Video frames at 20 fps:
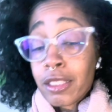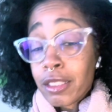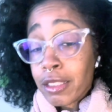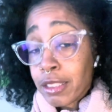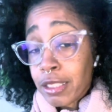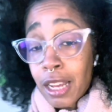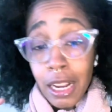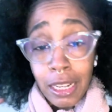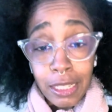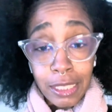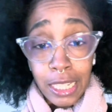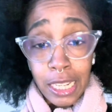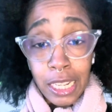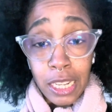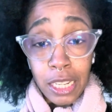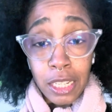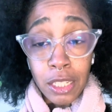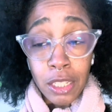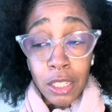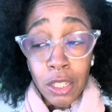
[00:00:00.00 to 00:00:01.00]
tucked
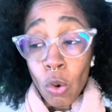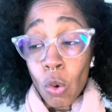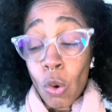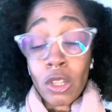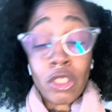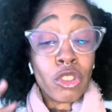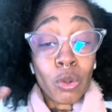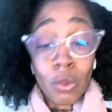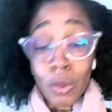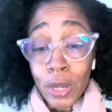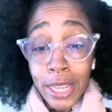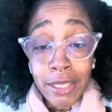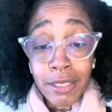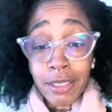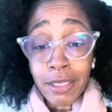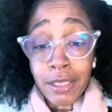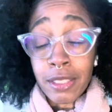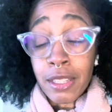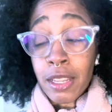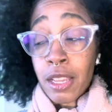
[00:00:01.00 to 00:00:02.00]
in, or
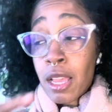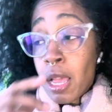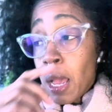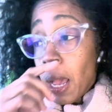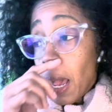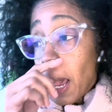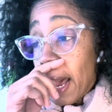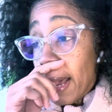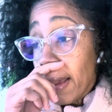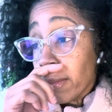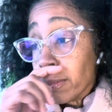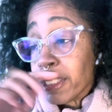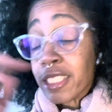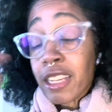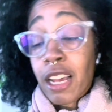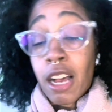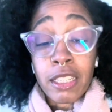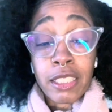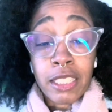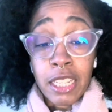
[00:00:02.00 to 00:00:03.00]
twist,
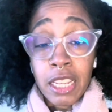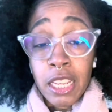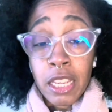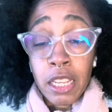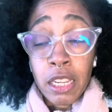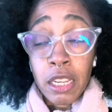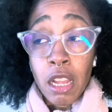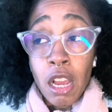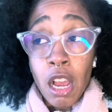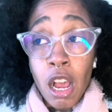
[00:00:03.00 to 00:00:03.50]
tucked in